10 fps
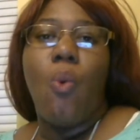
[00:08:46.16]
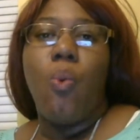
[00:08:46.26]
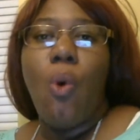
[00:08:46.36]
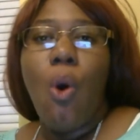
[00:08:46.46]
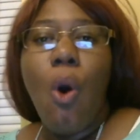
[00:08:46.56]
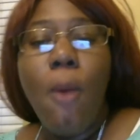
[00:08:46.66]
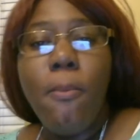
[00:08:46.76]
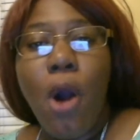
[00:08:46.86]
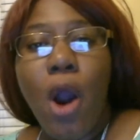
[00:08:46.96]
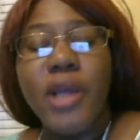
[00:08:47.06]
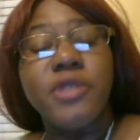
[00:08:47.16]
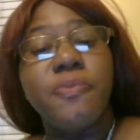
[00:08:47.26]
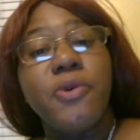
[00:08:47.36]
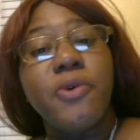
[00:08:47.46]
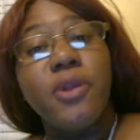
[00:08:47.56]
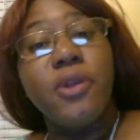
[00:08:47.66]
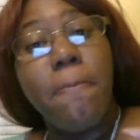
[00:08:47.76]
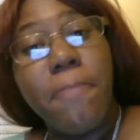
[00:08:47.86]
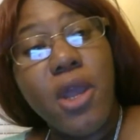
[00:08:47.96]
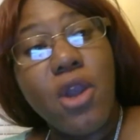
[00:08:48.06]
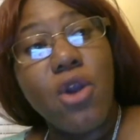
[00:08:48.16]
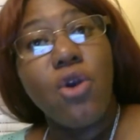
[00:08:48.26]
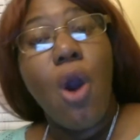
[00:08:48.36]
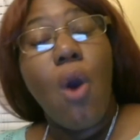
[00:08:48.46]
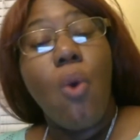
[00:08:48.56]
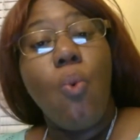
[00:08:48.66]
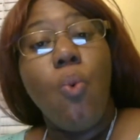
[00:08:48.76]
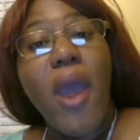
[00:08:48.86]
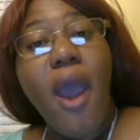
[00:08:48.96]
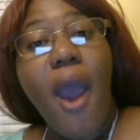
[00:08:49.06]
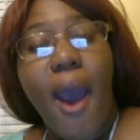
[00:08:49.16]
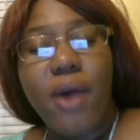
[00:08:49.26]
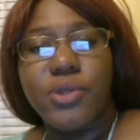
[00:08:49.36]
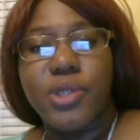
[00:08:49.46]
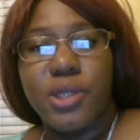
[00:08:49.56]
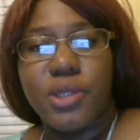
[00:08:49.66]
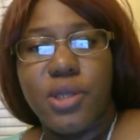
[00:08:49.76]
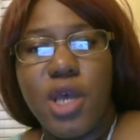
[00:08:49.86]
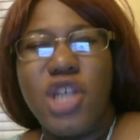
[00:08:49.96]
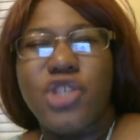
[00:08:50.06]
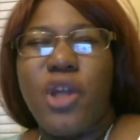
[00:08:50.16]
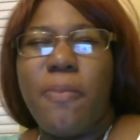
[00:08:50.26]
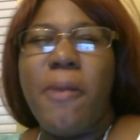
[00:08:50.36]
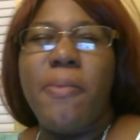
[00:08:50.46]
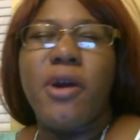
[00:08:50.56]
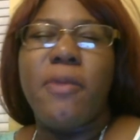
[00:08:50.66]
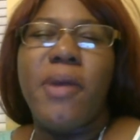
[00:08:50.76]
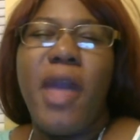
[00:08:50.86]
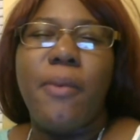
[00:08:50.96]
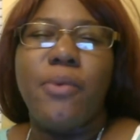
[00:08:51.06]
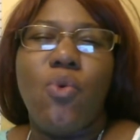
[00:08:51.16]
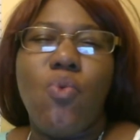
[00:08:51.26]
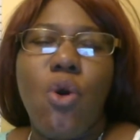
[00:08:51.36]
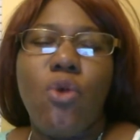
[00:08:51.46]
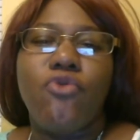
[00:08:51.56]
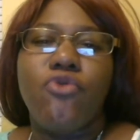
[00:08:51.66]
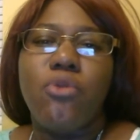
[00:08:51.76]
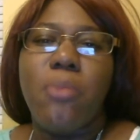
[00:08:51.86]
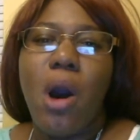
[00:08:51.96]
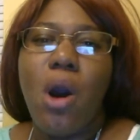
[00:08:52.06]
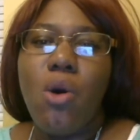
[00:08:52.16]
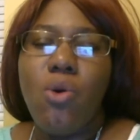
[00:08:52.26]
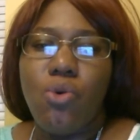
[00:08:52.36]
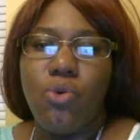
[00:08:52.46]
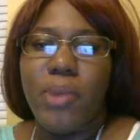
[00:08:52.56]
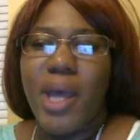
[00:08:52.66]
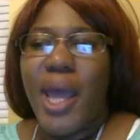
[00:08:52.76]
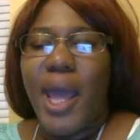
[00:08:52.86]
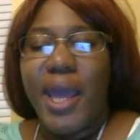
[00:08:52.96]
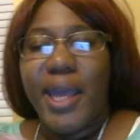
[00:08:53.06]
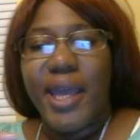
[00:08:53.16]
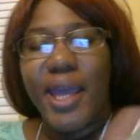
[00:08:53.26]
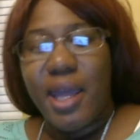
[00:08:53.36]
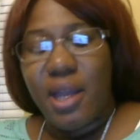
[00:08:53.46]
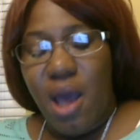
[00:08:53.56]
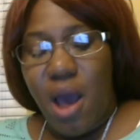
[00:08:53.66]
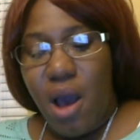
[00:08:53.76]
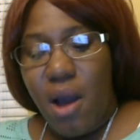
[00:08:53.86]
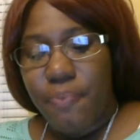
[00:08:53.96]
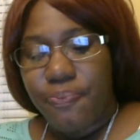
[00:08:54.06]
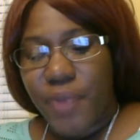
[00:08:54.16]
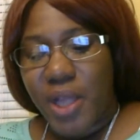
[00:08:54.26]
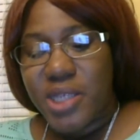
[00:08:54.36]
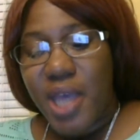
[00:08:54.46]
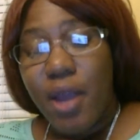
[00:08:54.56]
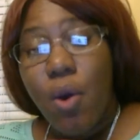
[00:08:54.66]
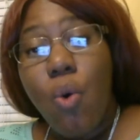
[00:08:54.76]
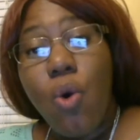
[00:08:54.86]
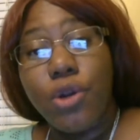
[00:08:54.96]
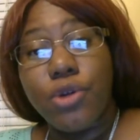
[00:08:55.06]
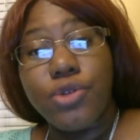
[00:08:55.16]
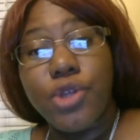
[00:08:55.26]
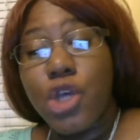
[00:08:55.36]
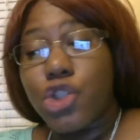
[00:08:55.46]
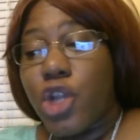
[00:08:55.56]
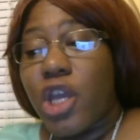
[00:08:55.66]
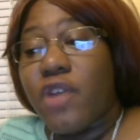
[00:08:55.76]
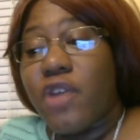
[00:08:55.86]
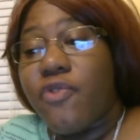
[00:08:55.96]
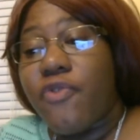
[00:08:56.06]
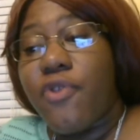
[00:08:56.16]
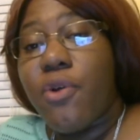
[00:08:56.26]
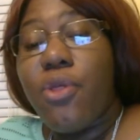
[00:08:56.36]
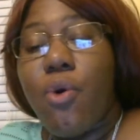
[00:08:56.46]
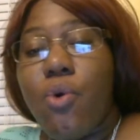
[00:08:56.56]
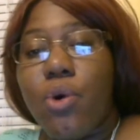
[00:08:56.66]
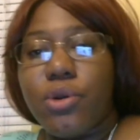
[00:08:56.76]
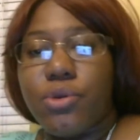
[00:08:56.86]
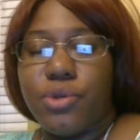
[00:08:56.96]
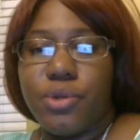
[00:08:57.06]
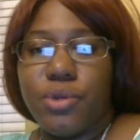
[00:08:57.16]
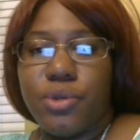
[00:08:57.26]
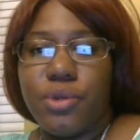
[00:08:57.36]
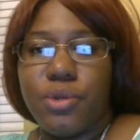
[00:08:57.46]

Walmart is building bigger warehouses so that people can be able to work from home and get um, and take orders so they can fulfill the orders.